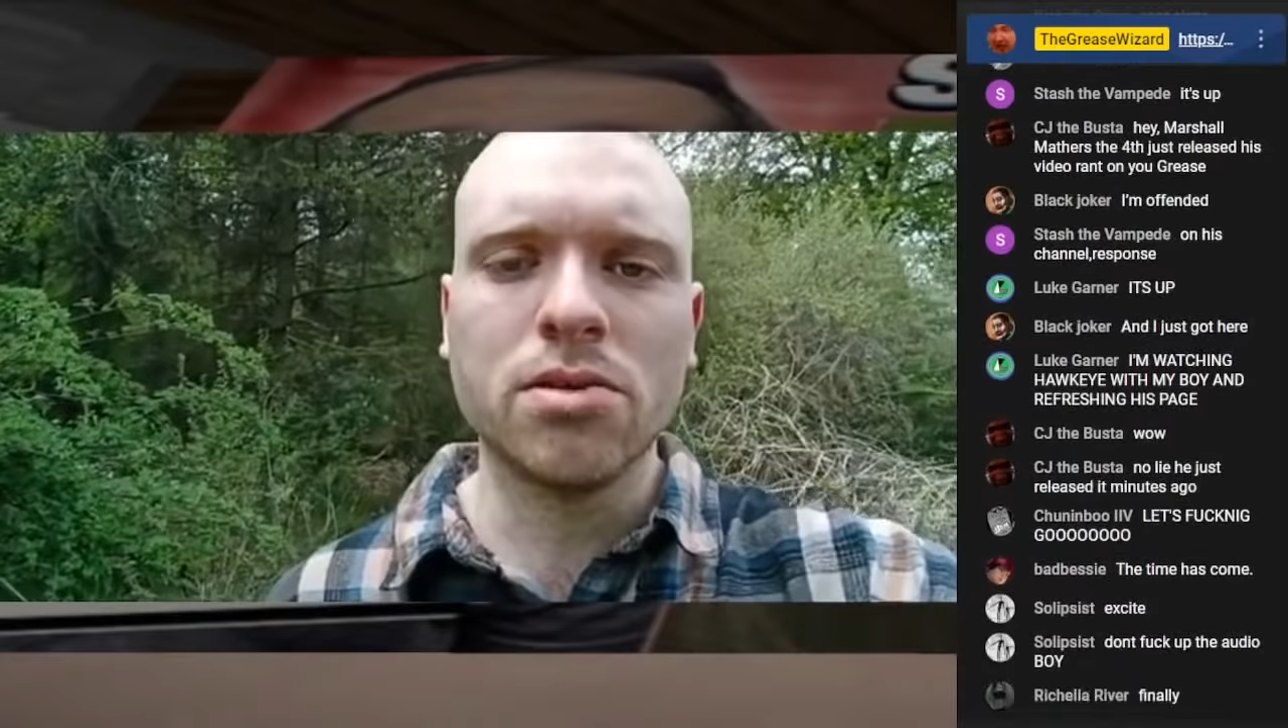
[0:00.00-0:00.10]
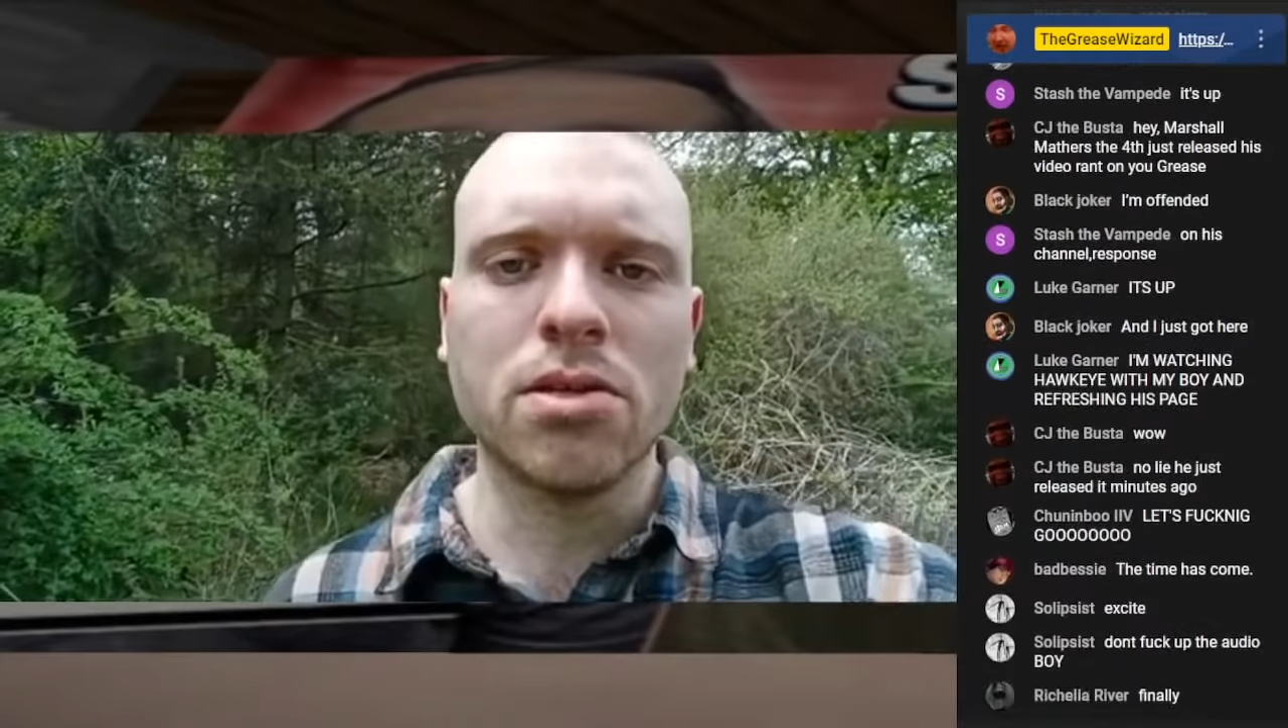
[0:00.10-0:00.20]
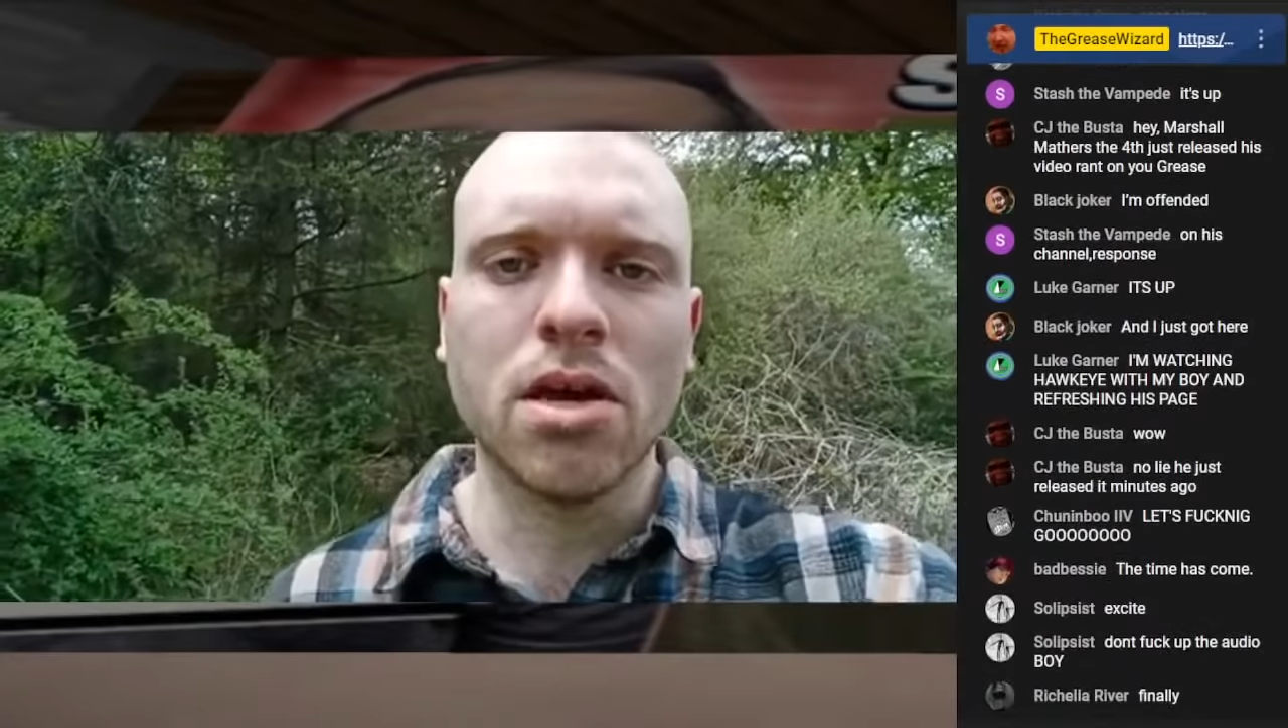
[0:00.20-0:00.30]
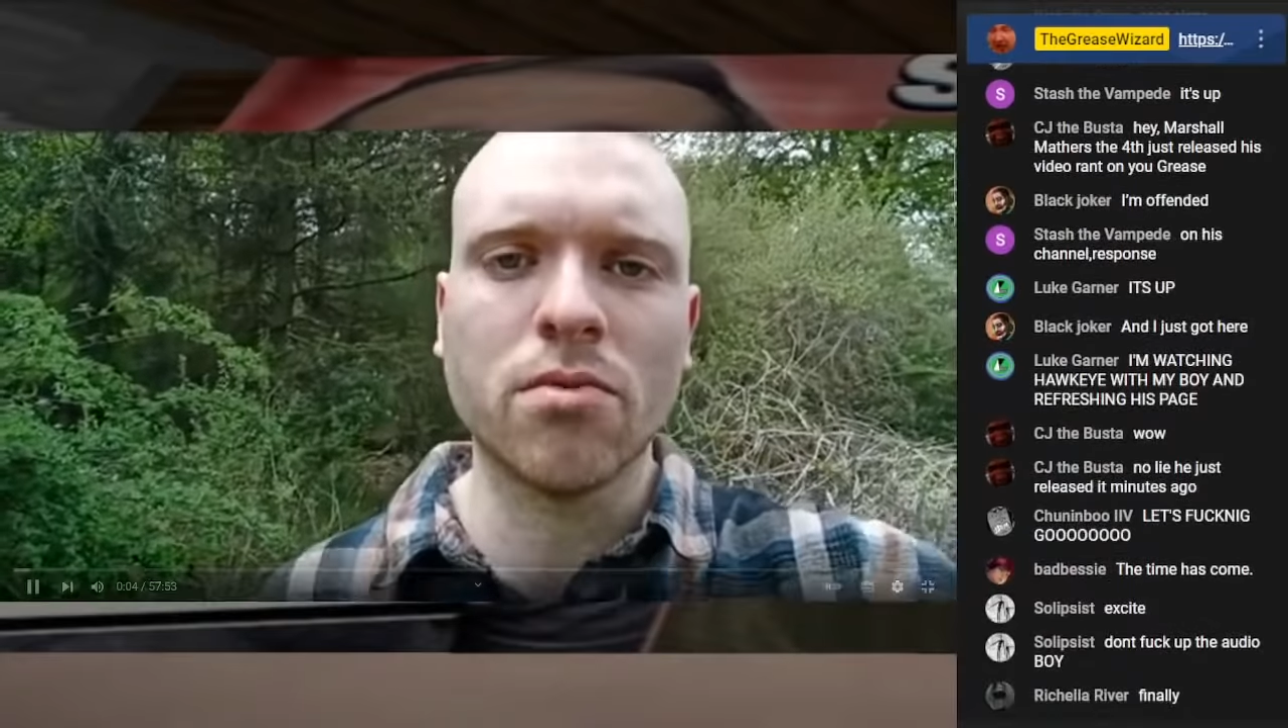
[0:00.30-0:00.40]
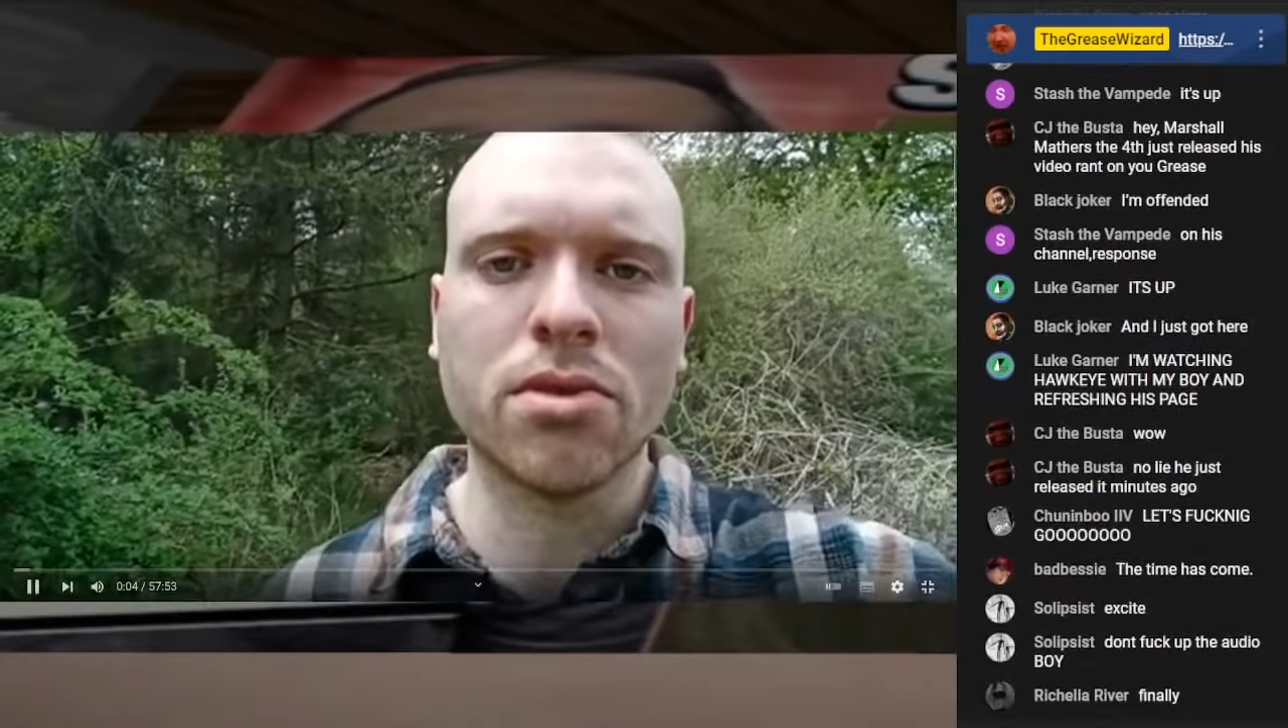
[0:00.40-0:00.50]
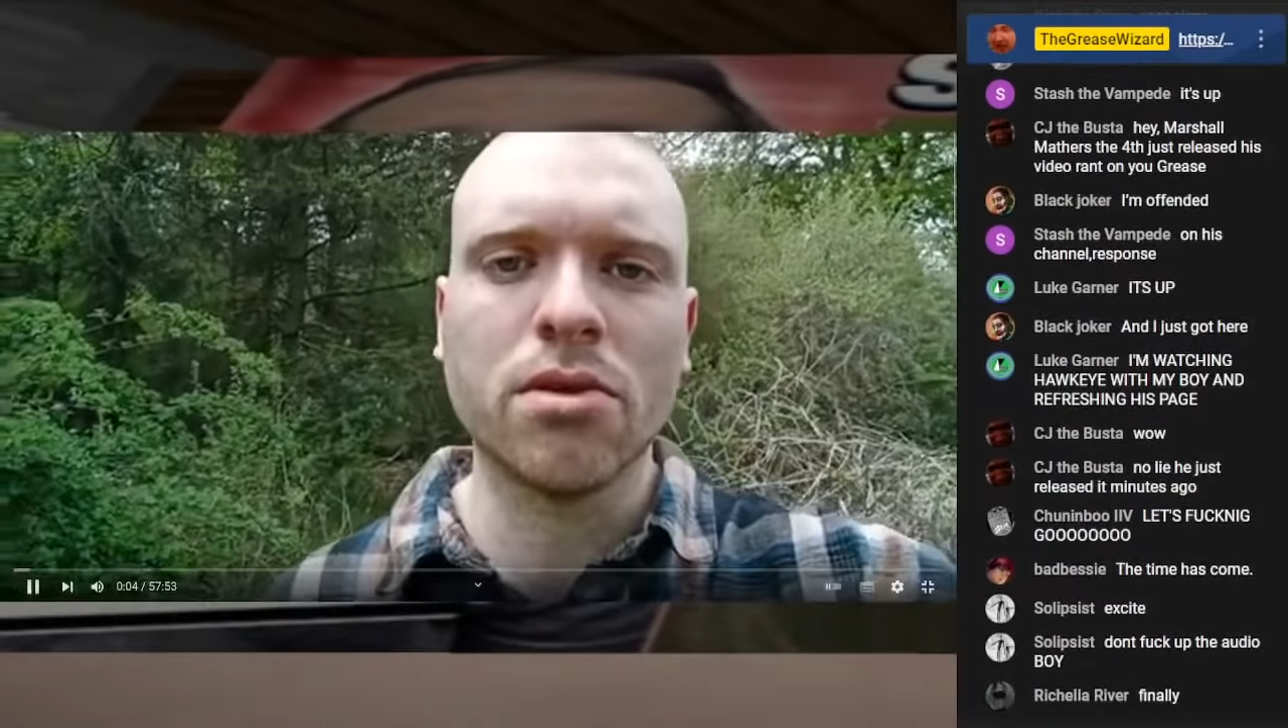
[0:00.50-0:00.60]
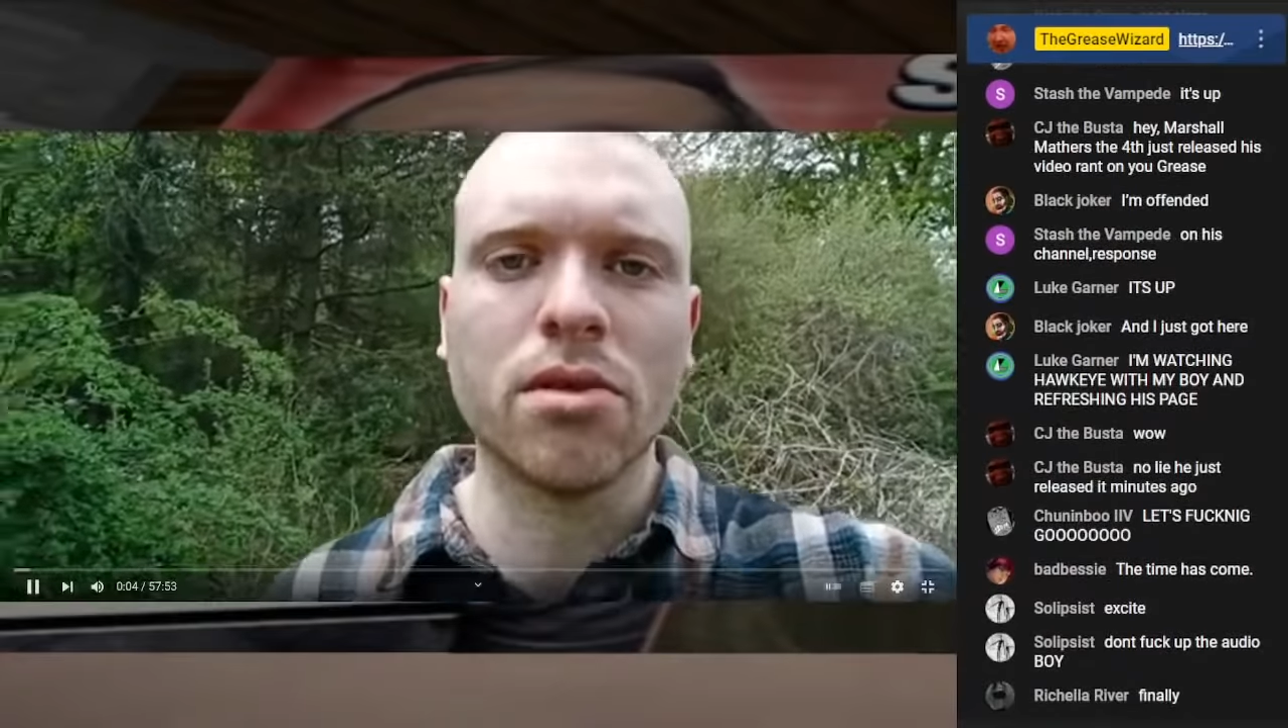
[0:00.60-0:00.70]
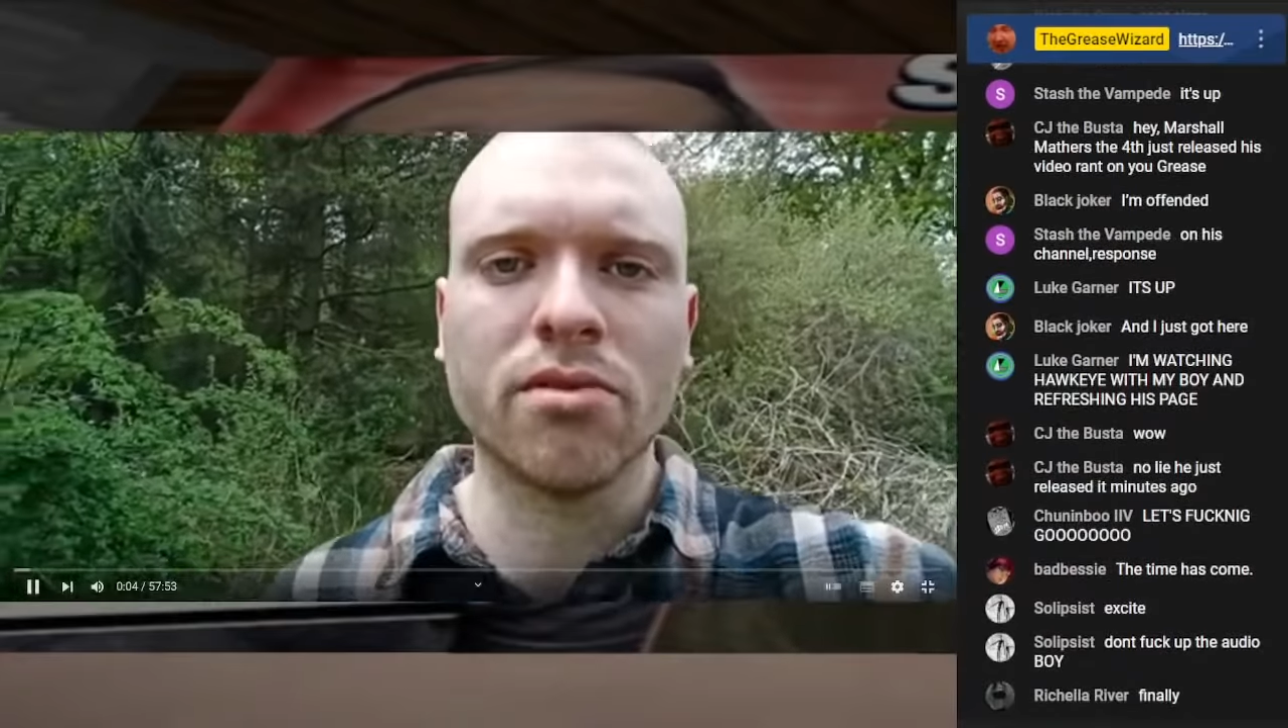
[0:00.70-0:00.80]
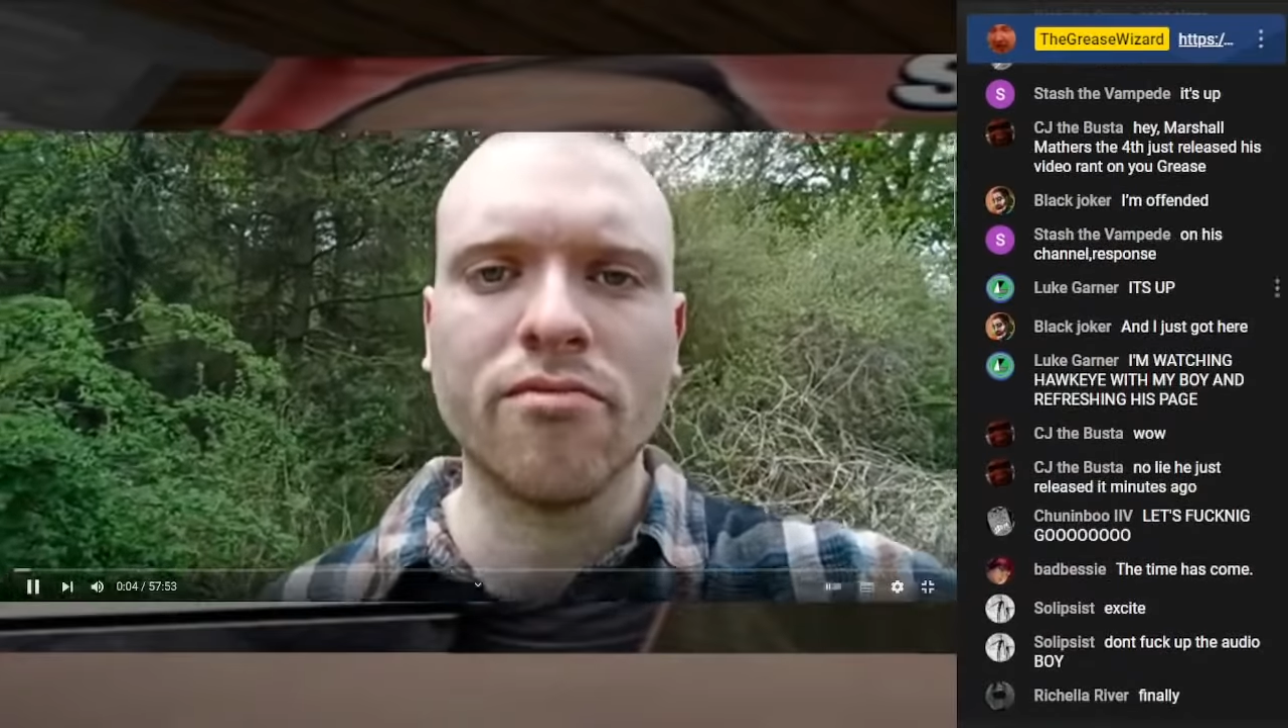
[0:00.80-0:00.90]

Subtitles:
today with another